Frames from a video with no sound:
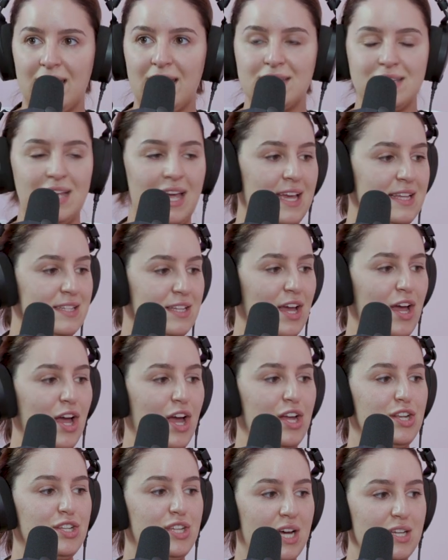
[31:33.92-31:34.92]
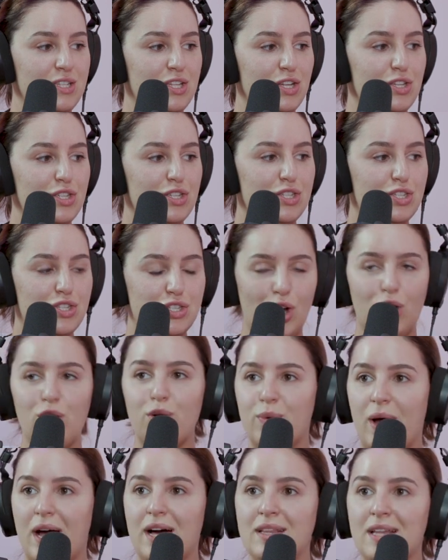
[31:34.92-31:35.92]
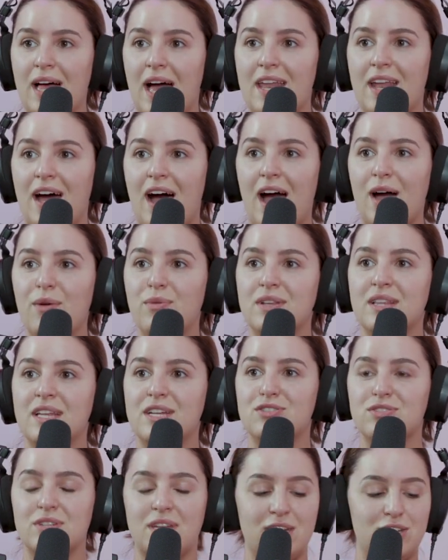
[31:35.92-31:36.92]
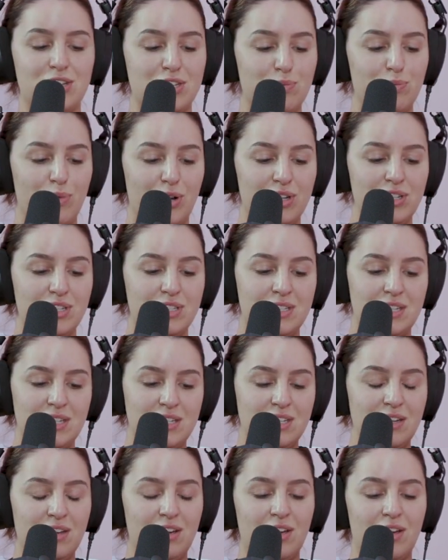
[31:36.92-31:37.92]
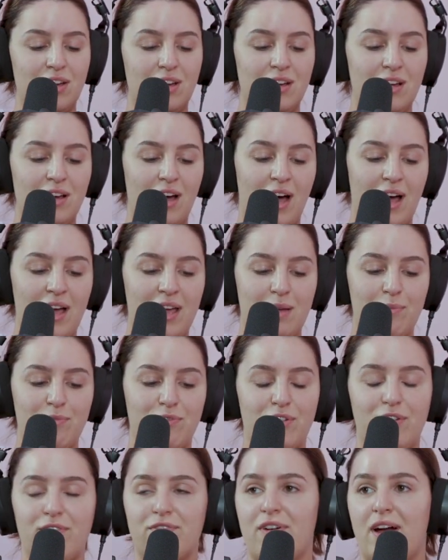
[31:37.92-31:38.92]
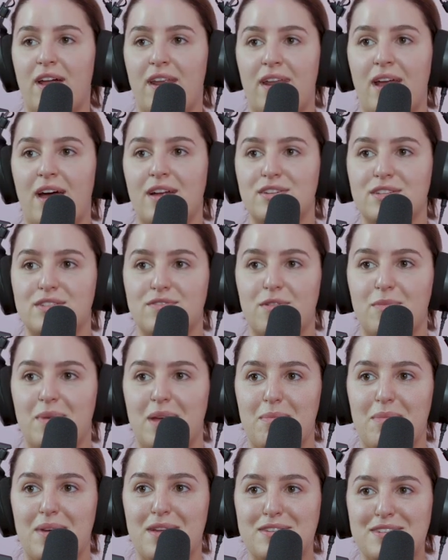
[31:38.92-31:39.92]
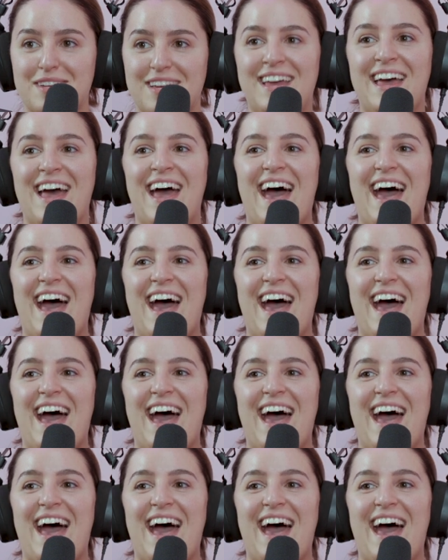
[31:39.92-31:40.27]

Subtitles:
Like he's does so well, and I would literally just want to hire him for a Friday night just for me and Mitch.